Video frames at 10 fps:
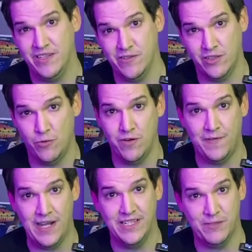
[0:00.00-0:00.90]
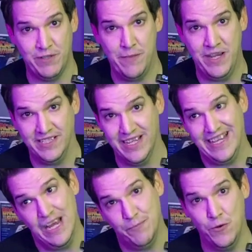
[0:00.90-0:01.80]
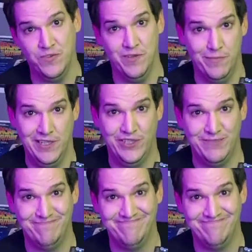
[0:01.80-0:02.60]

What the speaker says: glorified display piece and I can't pose it much.